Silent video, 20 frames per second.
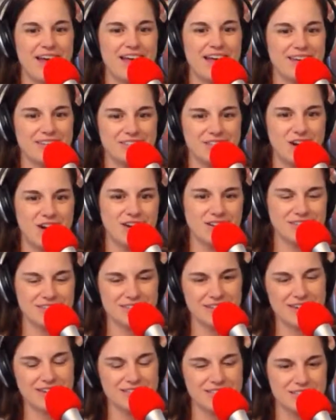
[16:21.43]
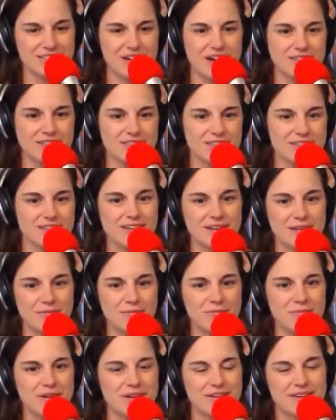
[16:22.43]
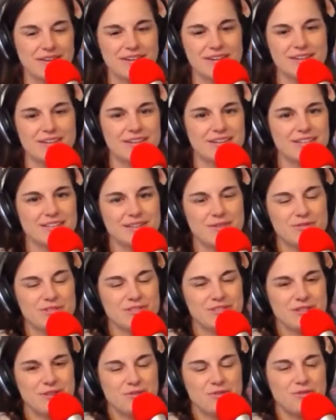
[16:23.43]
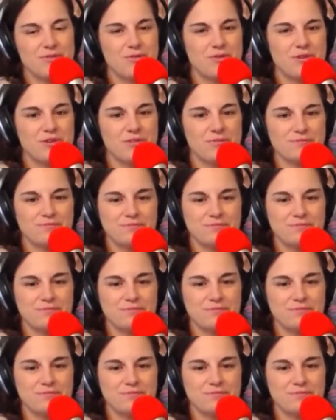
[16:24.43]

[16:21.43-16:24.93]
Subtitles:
and get to talk to him, because it was so cool.